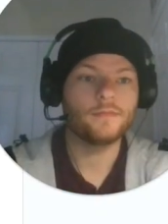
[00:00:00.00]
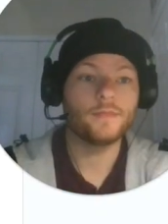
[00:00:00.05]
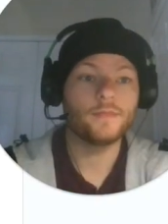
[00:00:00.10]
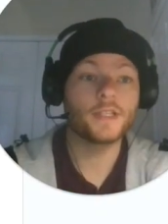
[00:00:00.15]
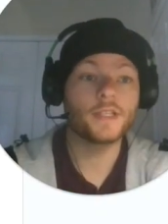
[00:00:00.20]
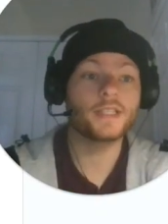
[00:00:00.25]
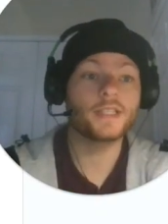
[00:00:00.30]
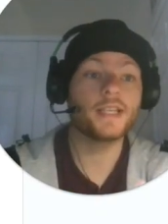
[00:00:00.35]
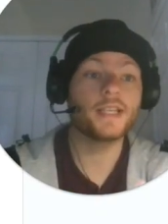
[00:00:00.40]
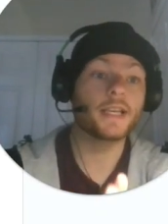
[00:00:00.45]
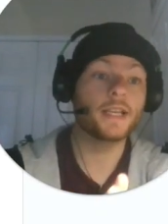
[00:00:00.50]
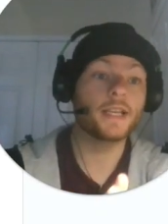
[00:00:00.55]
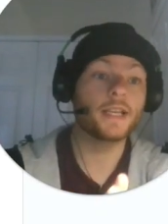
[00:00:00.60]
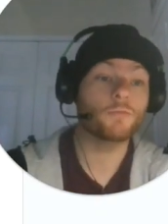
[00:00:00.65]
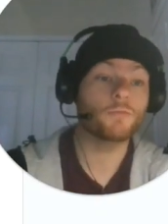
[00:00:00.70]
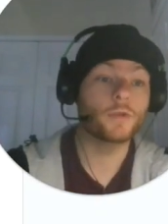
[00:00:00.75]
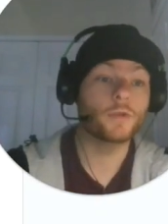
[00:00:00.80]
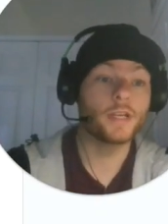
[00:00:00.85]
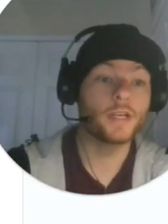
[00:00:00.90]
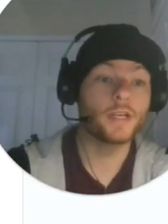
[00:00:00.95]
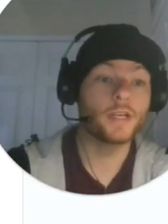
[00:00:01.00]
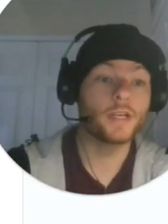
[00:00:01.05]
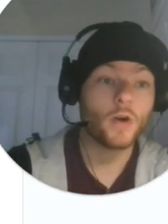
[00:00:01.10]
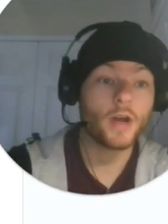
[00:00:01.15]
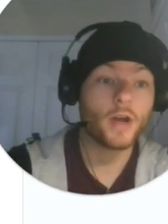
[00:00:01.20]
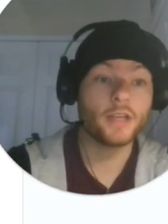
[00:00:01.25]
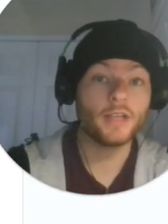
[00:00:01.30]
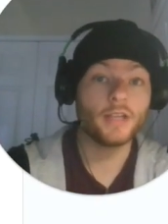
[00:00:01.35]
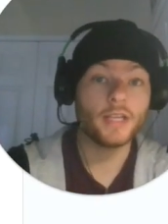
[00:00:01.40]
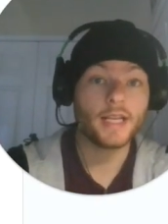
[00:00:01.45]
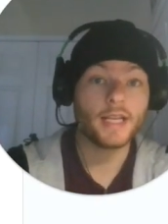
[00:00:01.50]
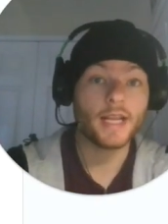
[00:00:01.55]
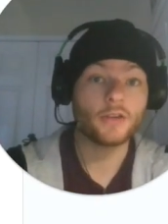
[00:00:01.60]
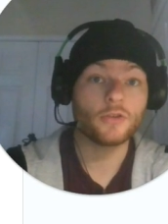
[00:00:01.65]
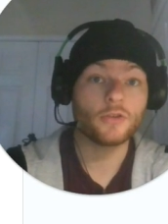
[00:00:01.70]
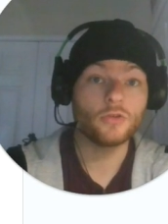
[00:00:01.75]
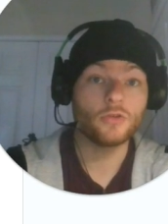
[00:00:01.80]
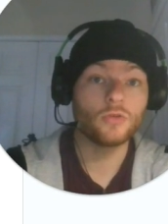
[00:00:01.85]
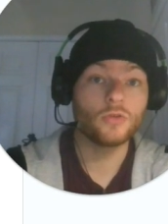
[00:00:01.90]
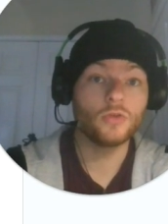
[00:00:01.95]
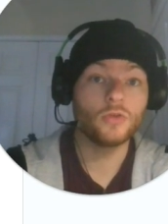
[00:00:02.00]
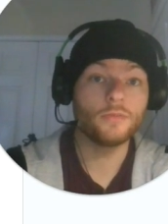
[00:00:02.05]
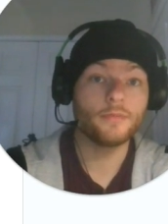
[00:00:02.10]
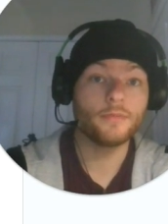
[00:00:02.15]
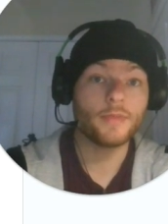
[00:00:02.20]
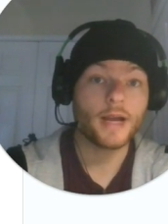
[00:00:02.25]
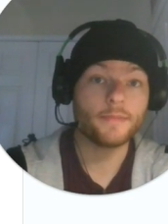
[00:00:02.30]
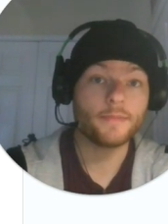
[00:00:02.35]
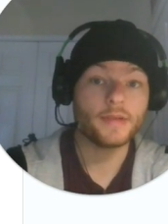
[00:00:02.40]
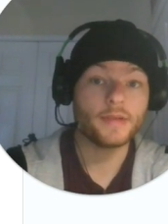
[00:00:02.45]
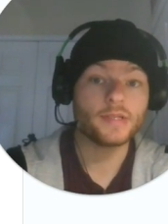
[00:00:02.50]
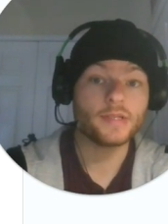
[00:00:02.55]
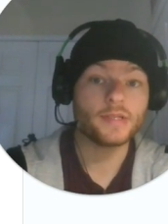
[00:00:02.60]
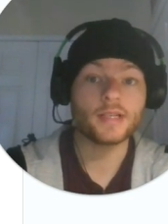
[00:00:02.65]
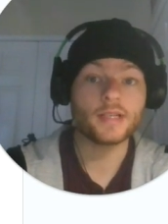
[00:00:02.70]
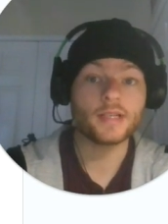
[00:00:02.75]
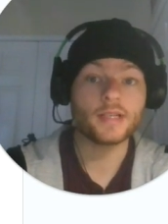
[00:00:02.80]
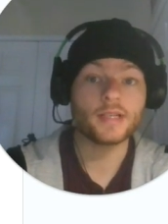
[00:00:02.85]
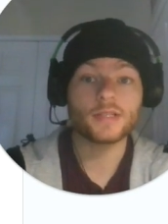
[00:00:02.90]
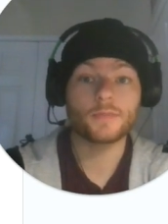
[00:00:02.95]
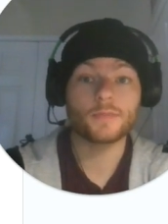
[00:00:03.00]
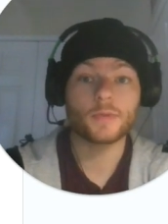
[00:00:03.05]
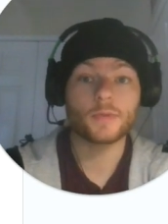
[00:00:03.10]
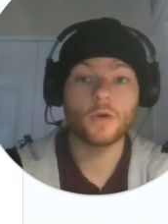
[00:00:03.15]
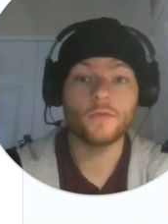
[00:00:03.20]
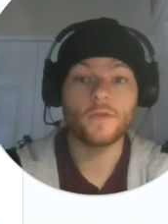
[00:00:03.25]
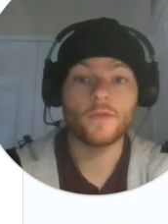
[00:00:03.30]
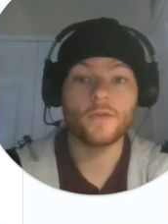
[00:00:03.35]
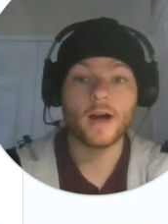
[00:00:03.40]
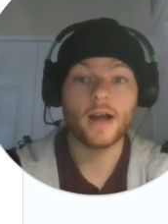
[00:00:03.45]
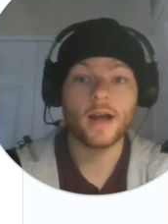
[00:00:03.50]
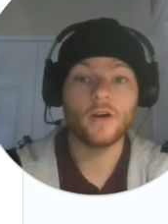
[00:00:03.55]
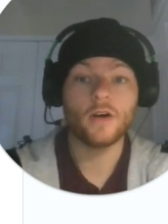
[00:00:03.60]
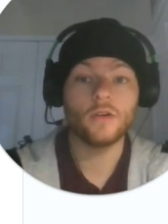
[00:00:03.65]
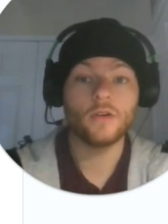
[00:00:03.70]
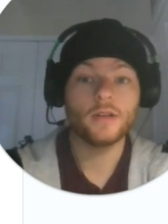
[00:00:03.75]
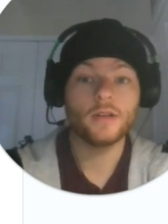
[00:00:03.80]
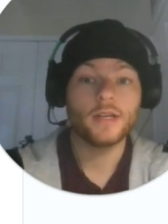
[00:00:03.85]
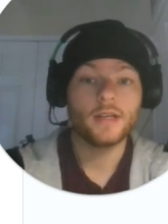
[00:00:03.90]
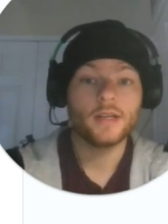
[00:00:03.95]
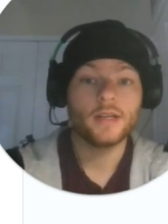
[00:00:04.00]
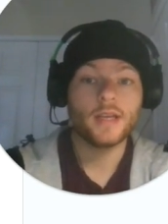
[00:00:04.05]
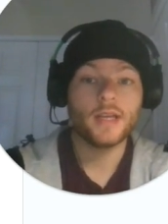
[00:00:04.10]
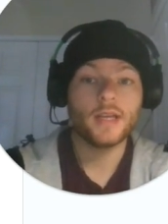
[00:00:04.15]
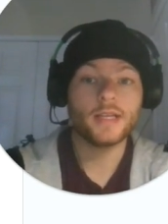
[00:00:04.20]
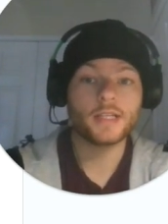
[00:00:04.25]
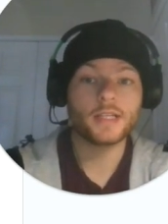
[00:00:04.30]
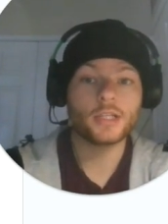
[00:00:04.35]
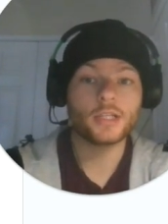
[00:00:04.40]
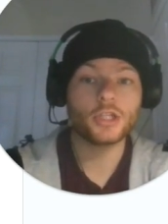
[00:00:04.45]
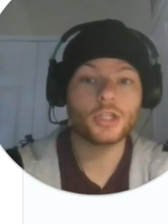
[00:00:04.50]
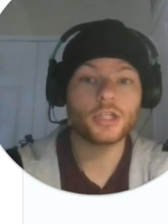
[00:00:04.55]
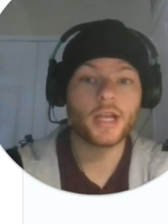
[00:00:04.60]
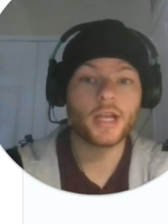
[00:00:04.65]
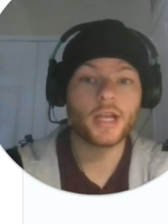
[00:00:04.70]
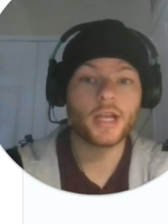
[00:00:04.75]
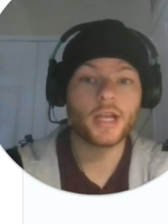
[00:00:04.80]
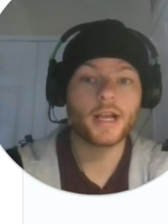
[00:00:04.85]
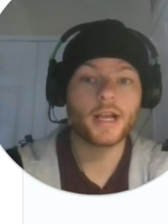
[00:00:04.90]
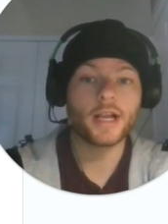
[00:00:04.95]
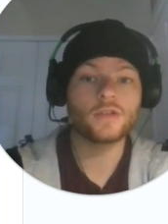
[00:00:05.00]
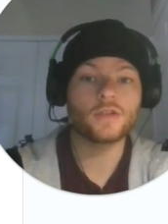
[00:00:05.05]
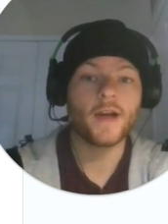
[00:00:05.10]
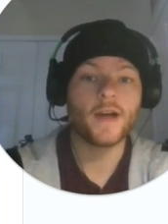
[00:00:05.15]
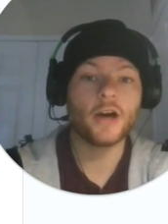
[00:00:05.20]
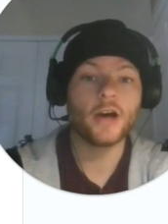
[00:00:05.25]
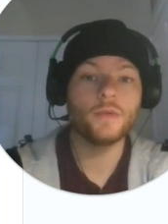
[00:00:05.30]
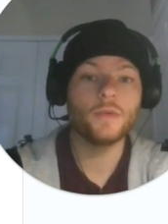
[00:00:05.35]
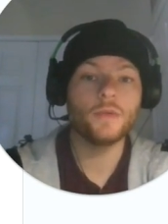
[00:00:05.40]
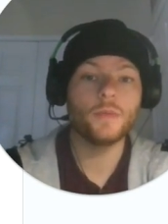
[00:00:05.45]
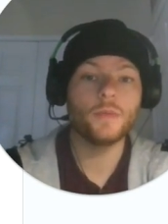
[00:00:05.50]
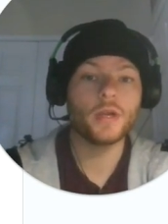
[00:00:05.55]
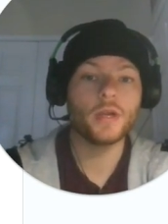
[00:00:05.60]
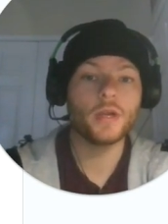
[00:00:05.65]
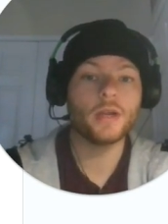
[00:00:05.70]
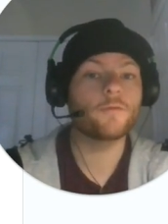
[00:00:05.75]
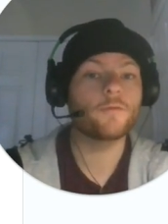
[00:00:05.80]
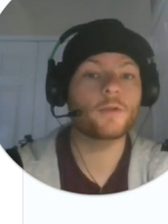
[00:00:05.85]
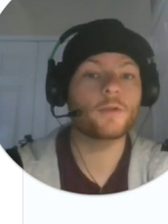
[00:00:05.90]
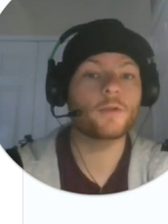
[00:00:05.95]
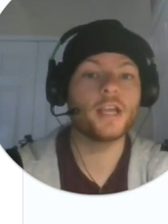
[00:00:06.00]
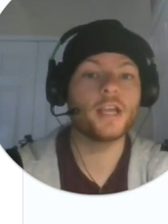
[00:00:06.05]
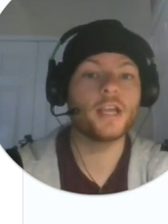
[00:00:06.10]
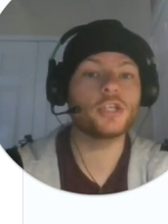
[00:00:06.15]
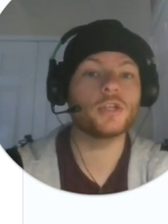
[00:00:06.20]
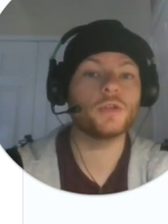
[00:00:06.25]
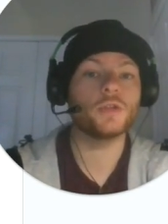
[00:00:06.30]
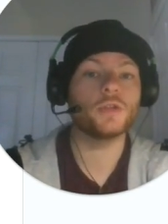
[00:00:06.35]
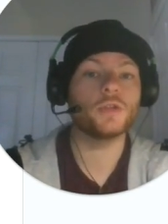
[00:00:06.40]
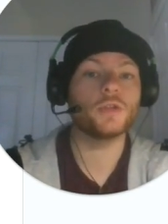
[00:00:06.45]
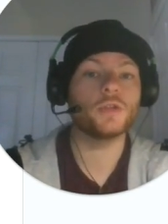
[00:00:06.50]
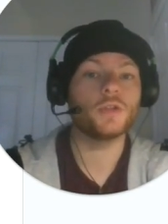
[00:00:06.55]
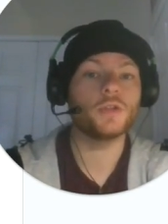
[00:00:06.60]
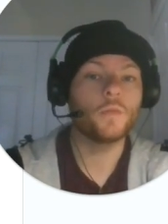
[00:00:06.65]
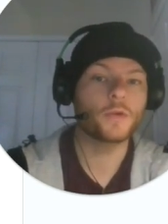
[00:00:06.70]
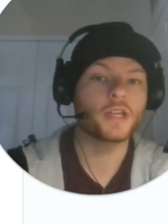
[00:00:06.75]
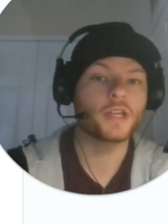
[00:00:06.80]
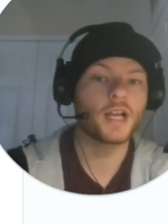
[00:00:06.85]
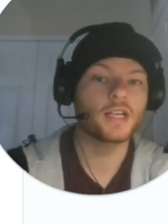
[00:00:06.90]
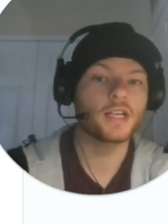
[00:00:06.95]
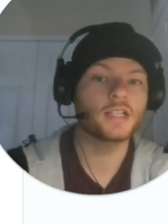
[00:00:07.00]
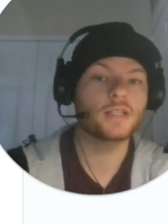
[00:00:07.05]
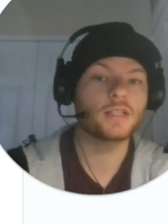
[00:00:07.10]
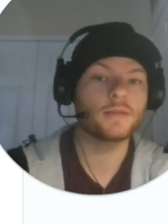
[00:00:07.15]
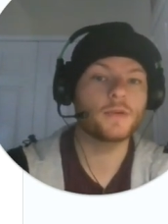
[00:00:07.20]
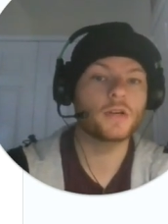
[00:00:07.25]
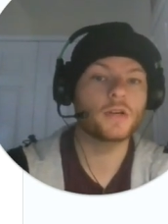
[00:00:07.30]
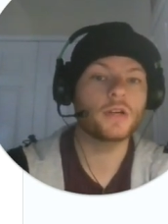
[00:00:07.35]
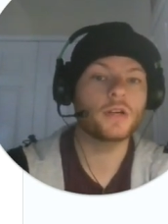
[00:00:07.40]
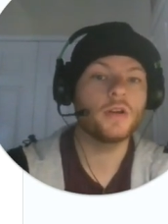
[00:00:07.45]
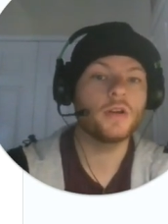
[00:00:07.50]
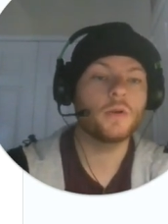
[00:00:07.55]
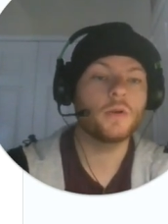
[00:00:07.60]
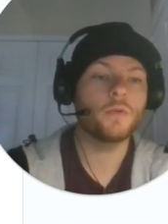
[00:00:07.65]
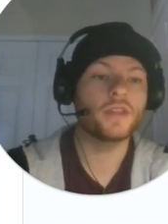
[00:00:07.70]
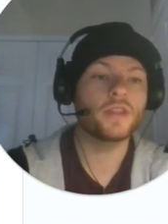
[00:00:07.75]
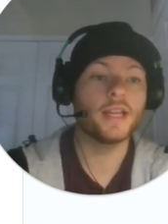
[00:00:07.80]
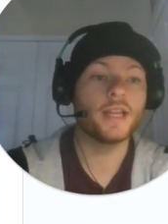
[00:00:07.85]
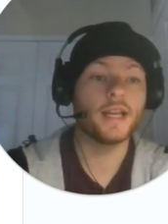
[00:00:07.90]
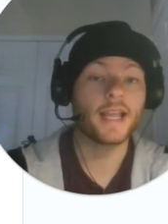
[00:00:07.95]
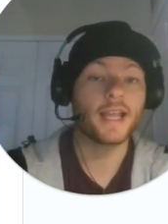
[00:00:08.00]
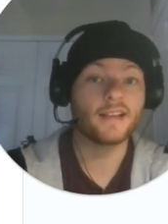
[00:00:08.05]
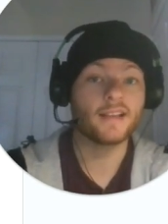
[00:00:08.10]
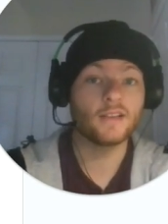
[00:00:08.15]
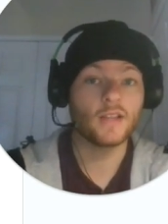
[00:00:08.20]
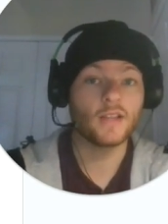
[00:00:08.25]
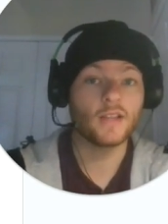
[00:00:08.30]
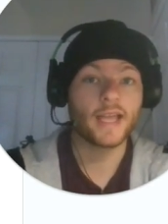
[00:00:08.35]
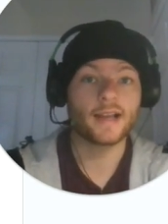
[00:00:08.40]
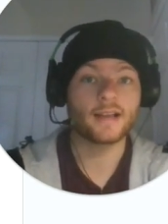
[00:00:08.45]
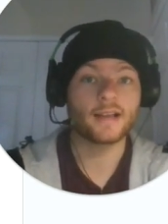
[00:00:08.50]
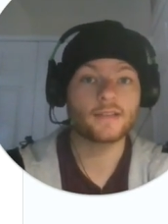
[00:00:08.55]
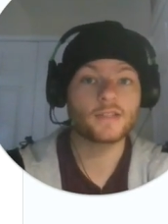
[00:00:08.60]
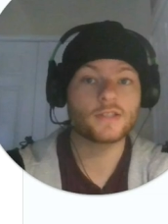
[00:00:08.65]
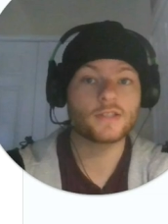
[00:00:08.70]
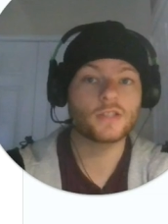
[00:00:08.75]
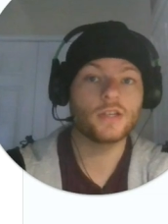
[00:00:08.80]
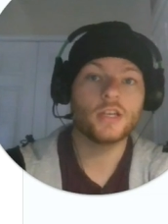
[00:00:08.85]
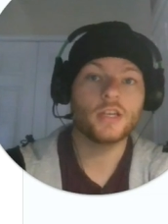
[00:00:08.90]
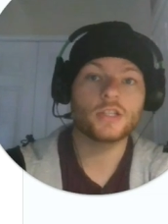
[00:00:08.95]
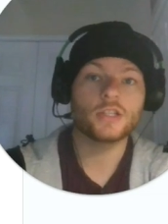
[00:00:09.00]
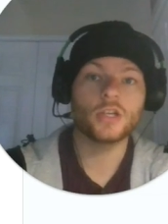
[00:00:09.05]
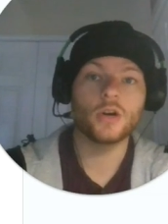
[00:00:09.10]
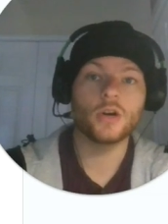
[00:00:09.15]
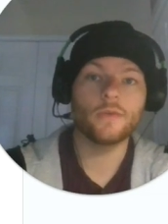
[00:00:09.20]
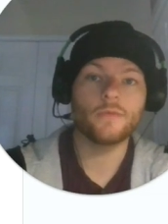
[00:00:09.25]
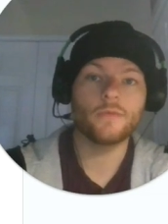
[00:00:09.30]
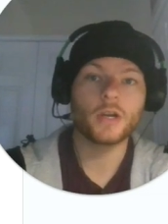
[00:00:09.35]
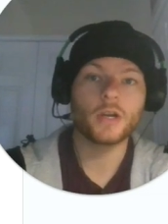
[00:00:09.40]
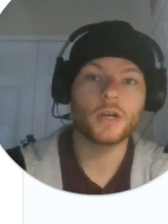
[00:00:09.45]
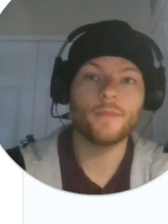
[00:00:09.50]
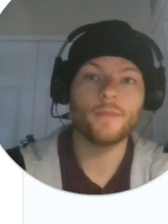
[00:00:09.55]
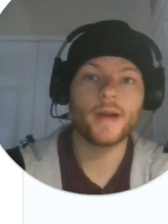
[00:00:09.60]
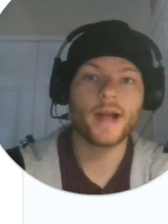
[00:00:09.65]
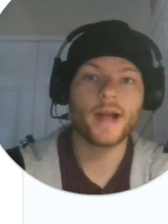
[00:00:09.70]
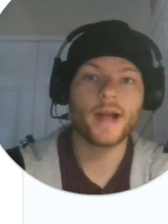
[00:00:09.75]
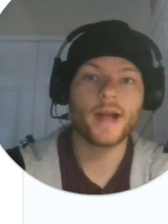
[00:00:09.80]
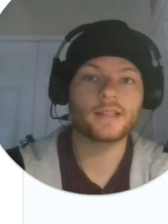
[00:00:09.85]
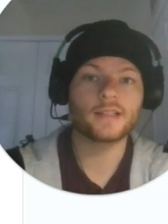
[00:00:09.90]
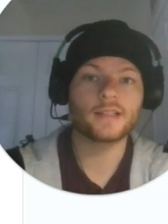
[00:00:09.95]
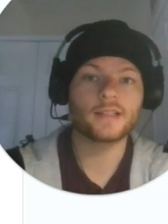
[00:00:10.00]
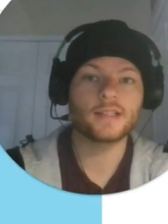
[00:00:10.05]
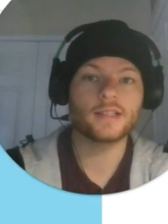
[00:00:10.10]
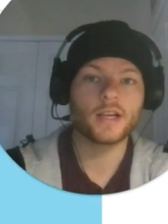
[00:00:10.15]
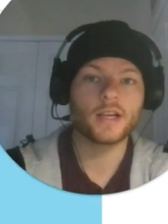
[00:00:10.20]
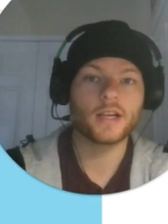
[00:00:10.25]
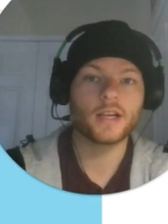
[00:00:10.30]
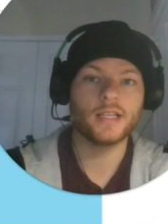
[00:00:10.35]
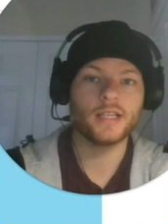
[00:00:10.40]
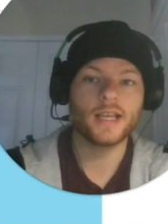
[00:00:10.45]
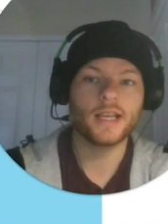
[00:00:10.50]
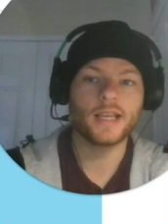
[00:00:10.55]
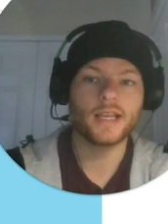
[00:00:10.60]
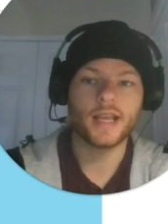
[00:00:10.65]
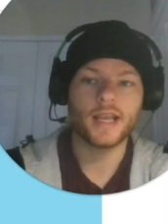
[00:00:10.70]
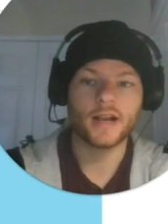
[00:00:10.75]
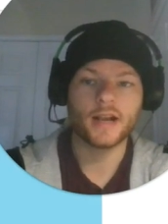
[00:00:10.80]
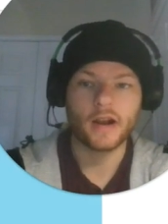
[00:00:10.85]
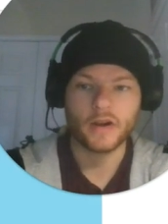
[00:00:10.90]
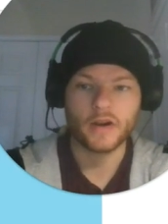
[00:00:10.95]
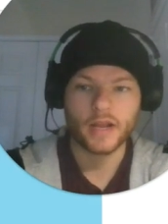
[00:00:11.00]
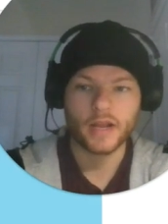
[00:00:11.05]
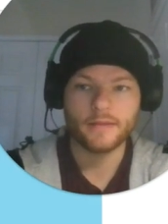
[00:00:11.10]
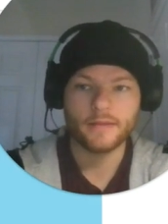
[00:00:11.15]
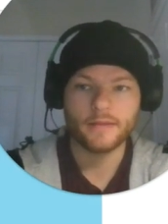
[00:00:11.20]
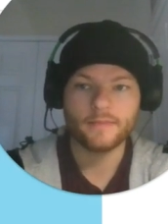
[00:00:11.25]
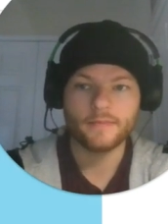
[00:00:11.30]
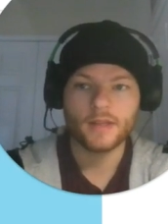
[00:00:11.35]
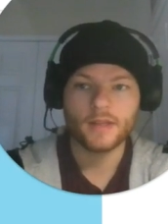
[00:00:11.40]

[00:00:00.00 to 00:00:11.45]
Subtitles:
The second reason why you need a Google My Business profile is it shares valuable information for the customer within a glance. So if we go back to the doggy daycare area,